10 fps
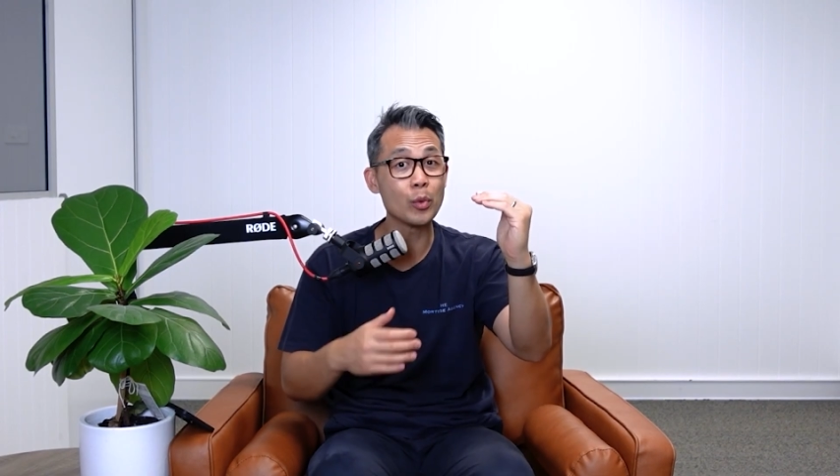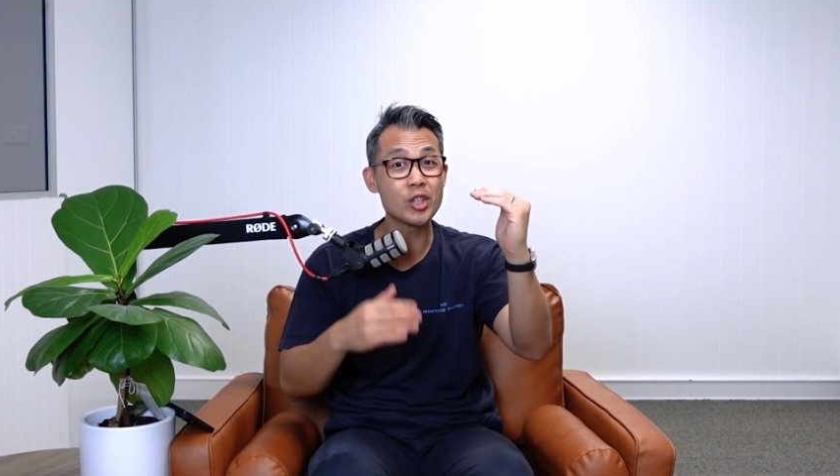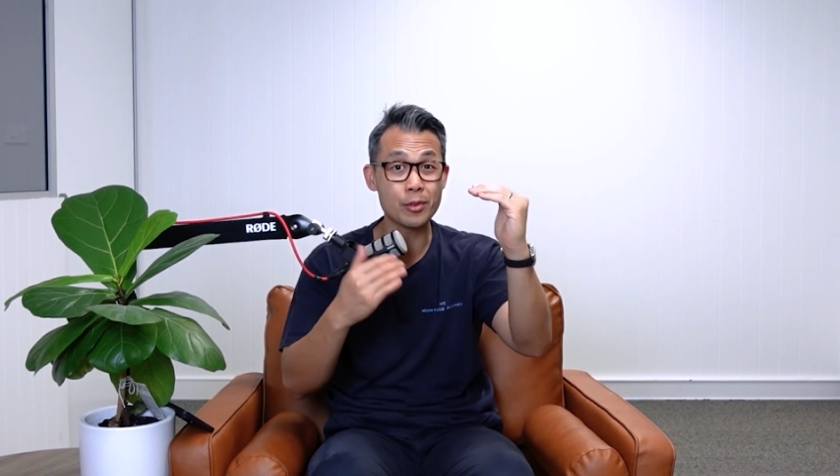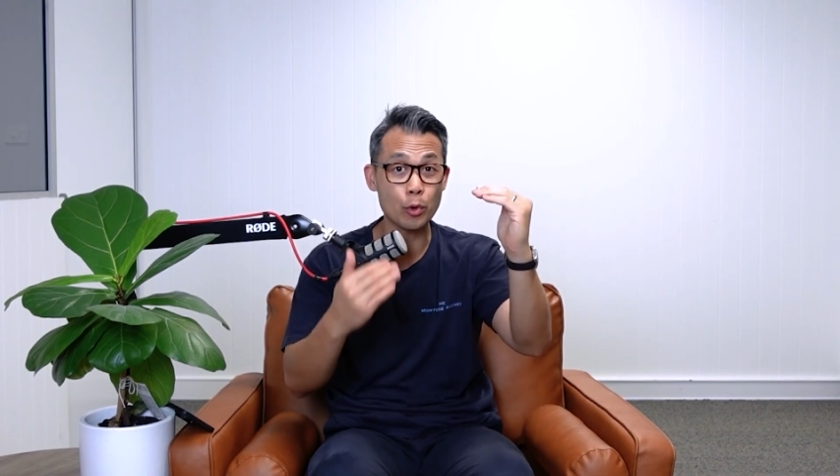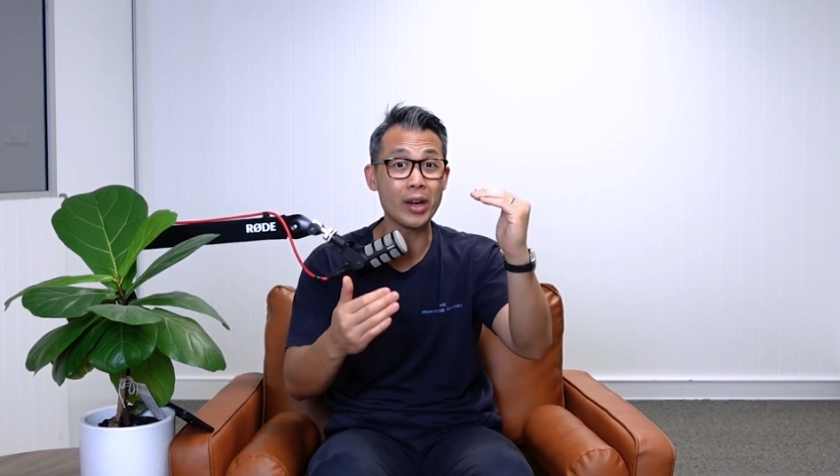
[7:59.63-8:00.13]

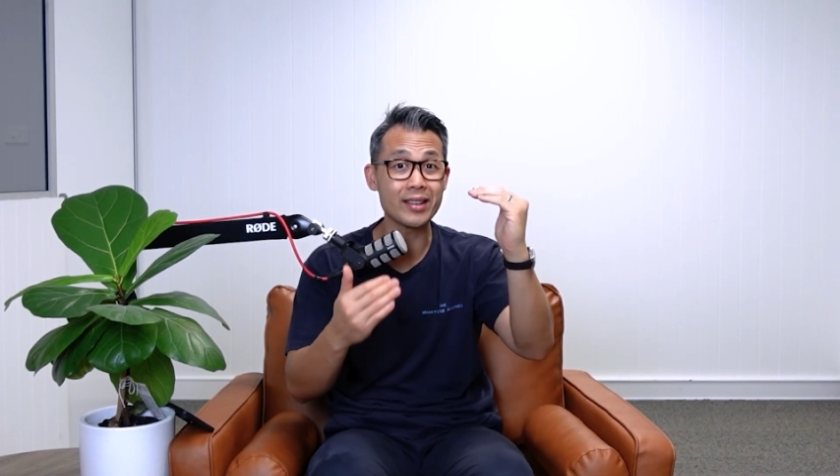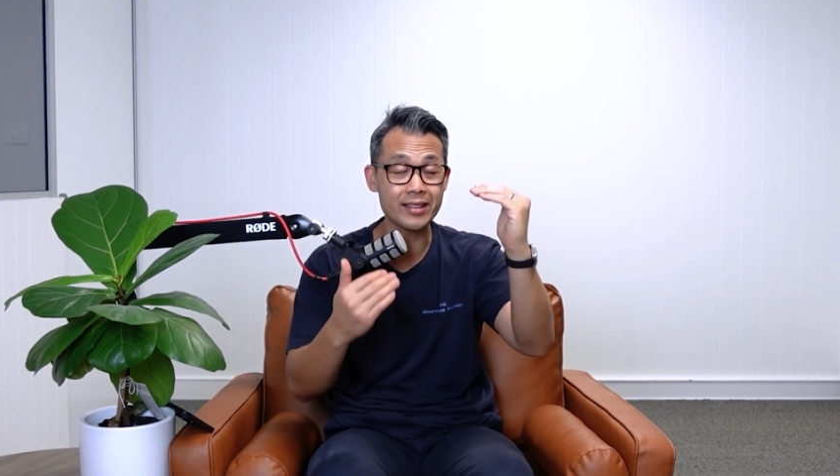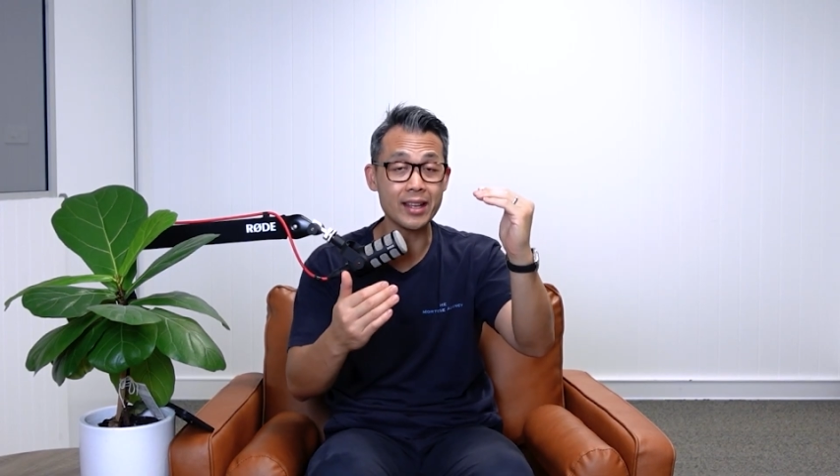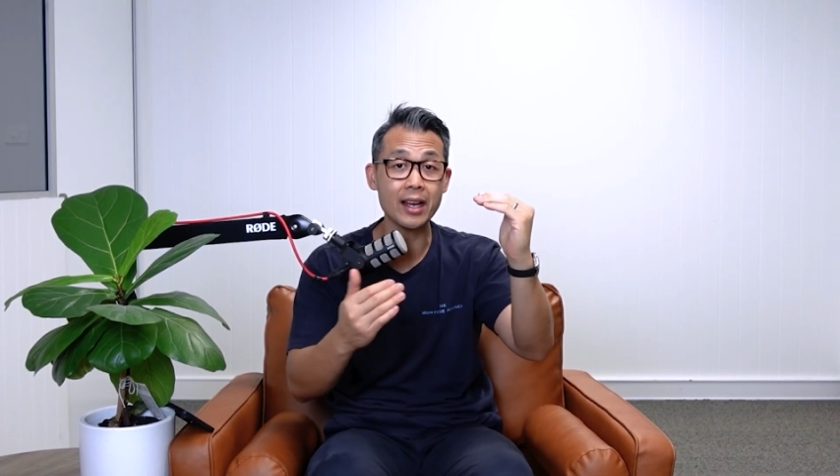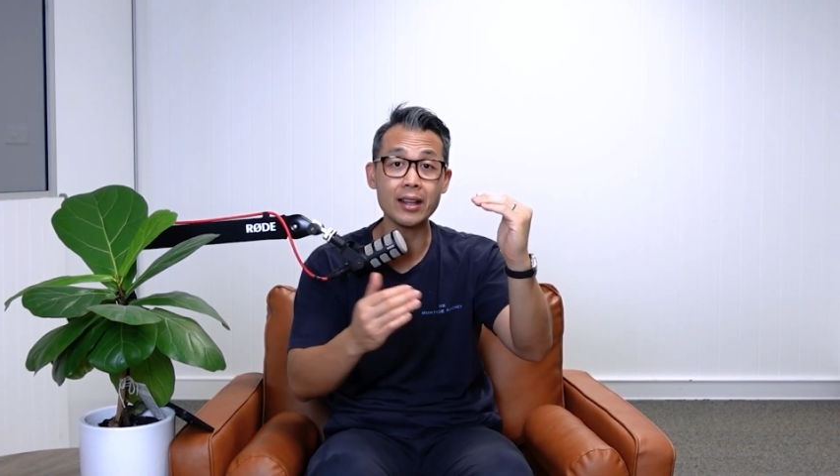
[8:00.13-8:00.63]
which is quite
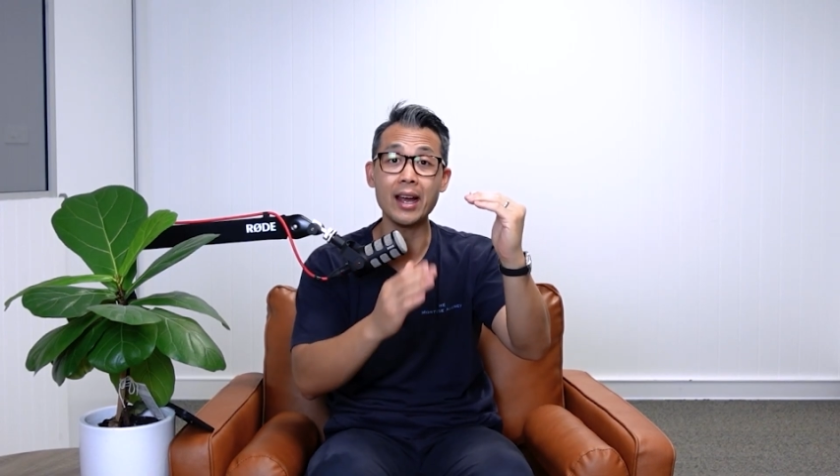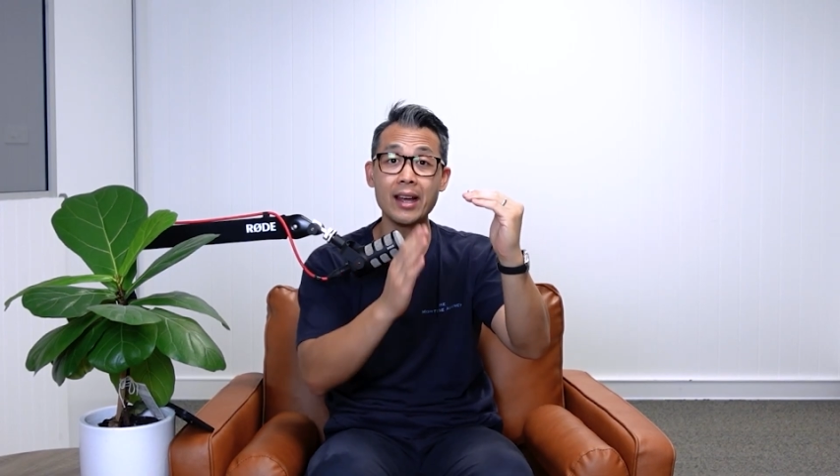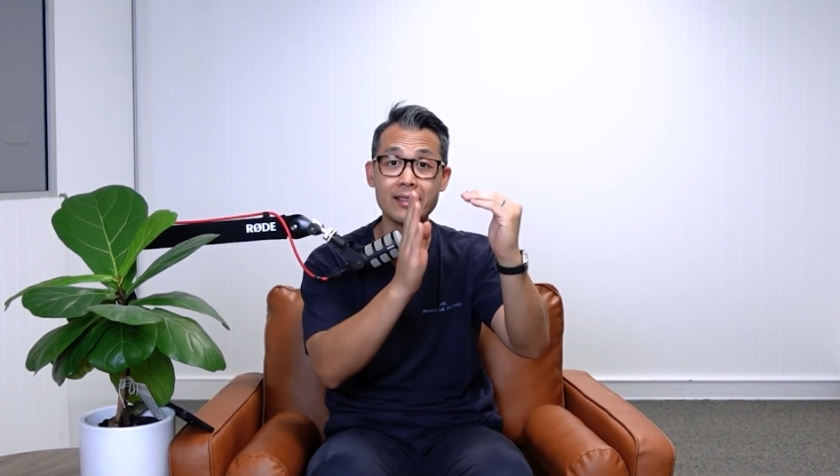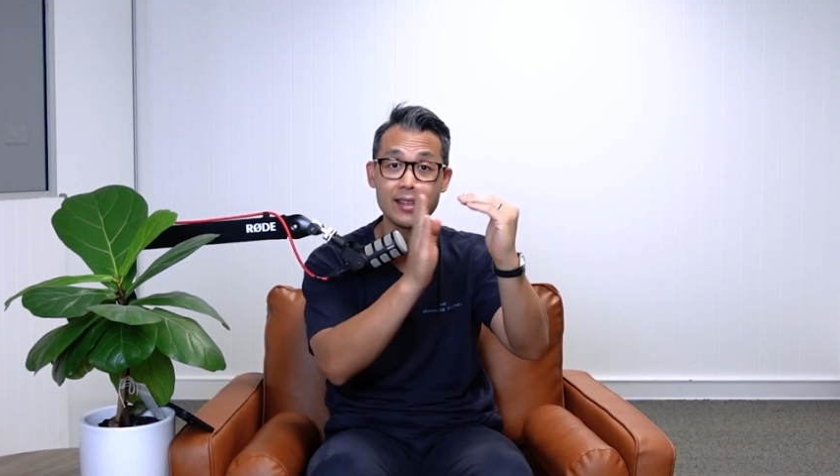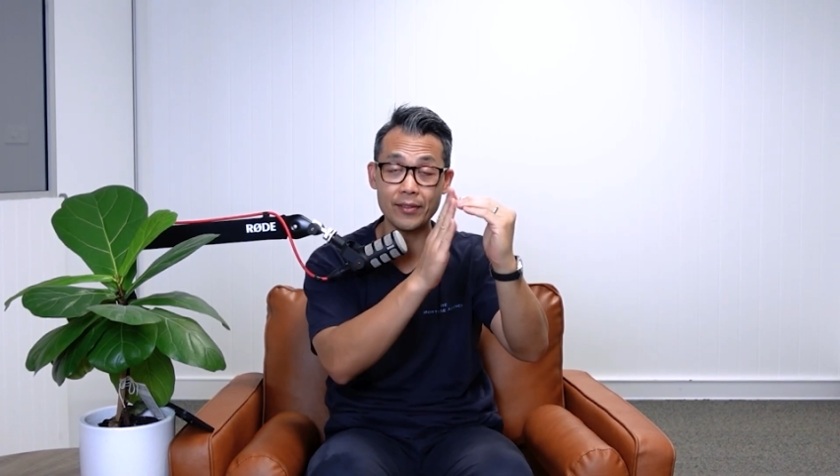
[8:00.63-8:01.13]
stagnant
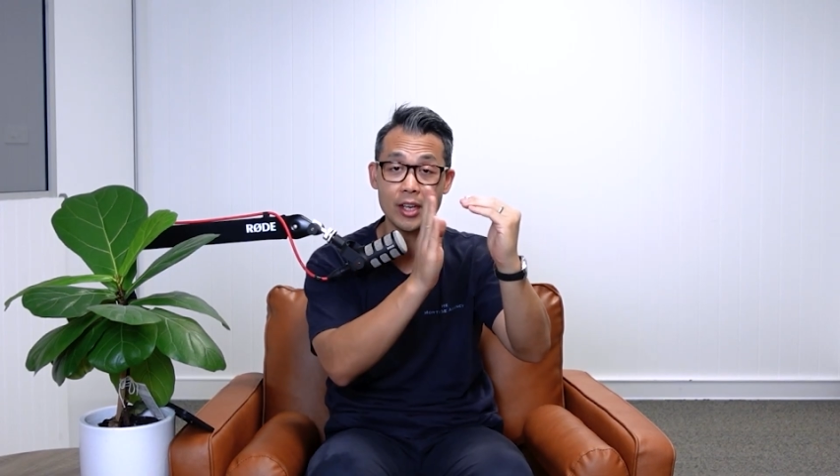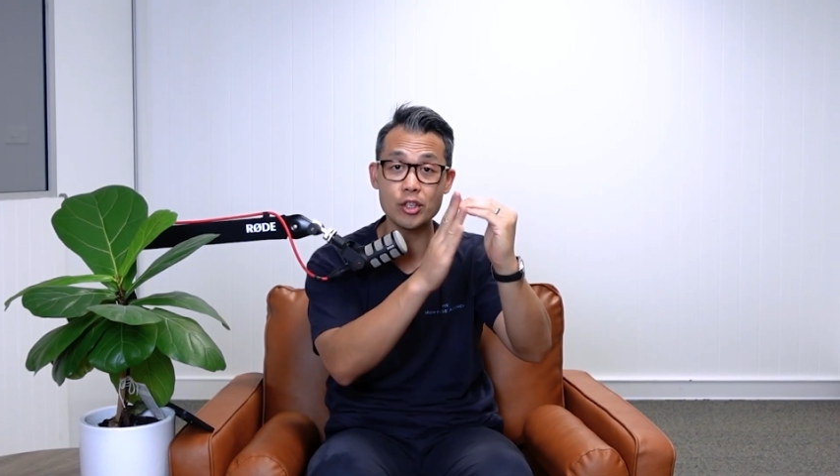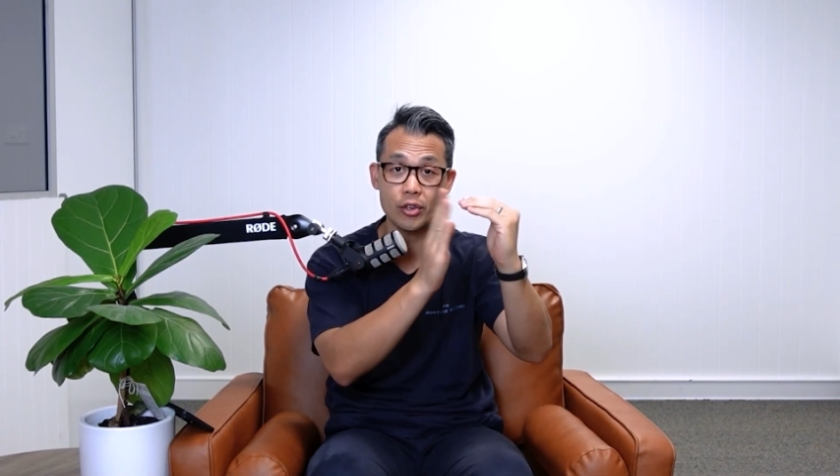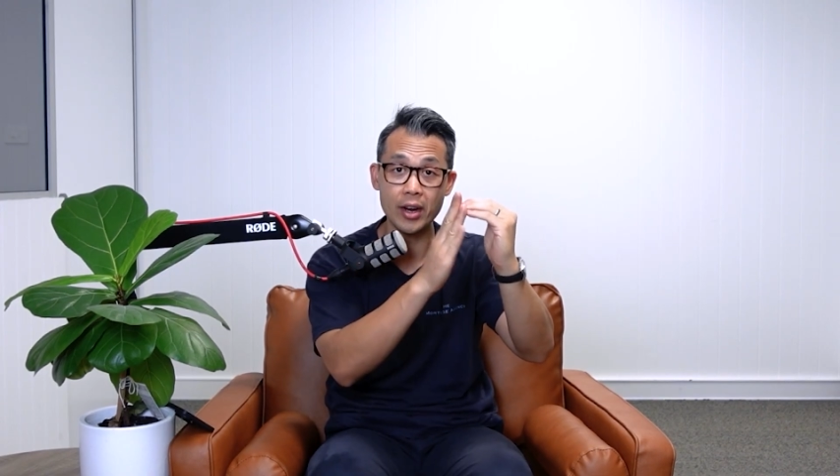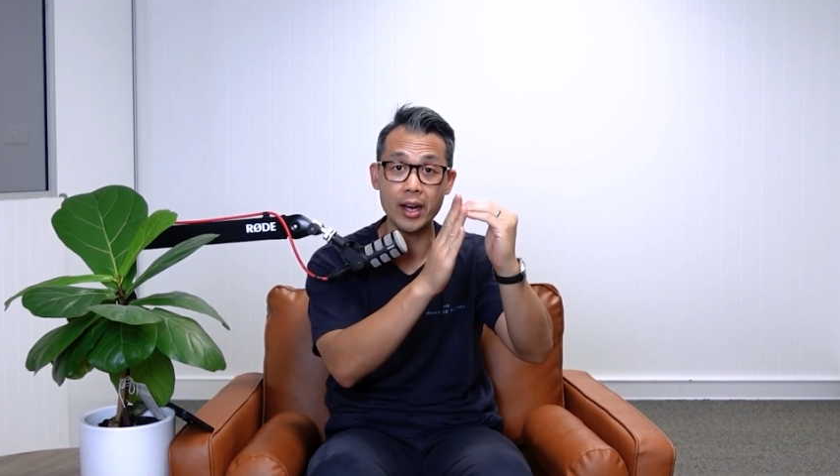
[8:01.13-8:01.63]
at
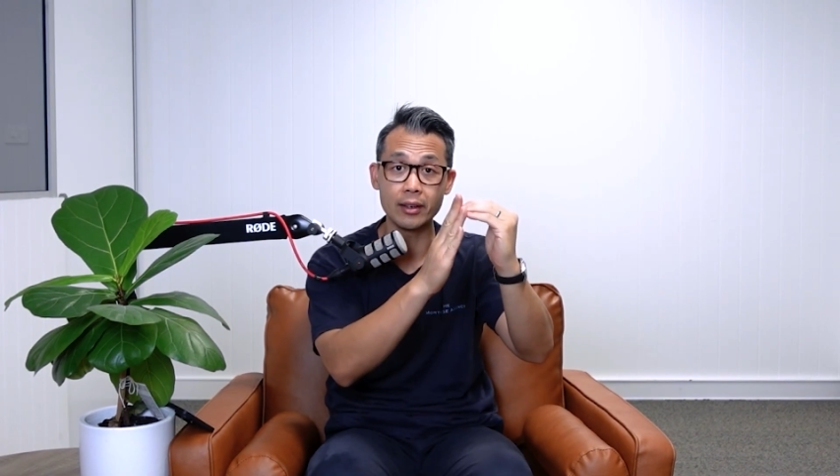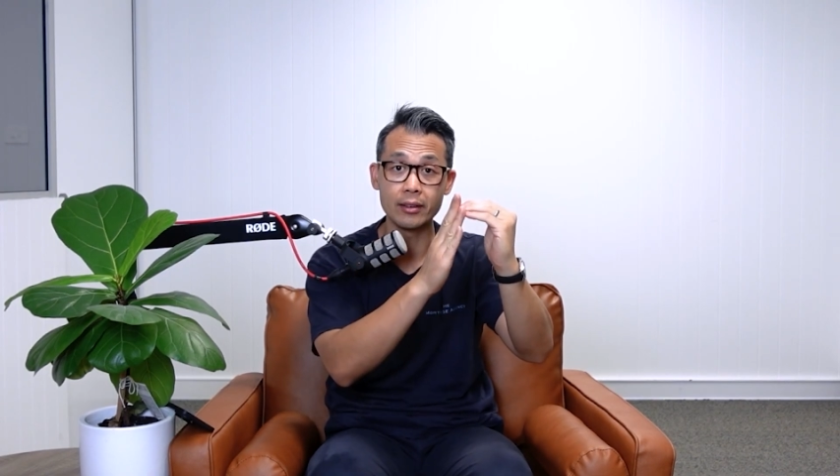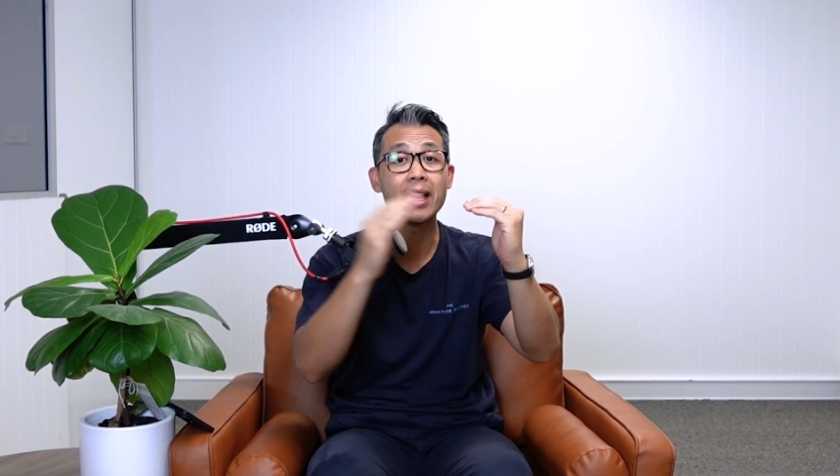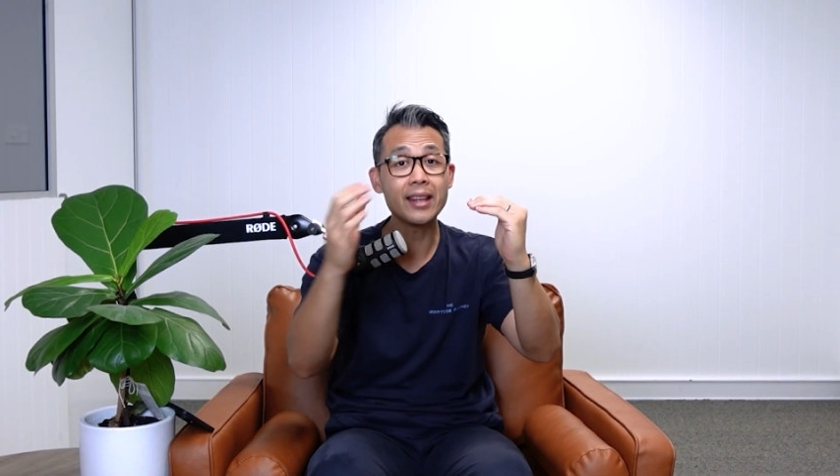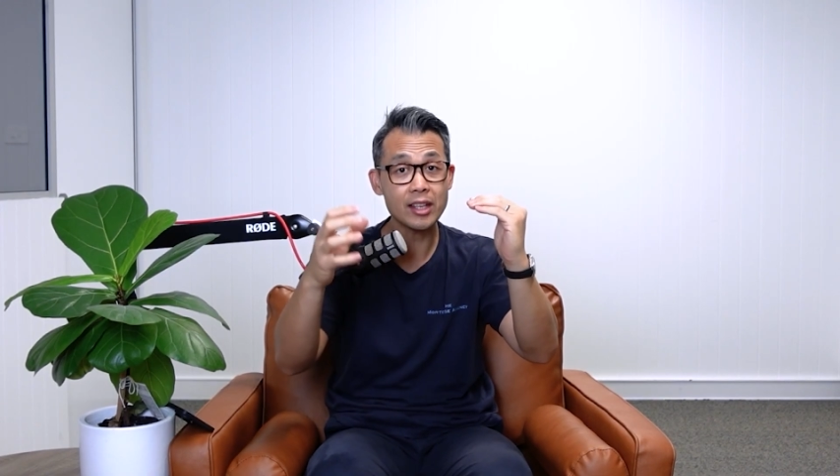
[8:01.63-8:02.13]
700 grand. And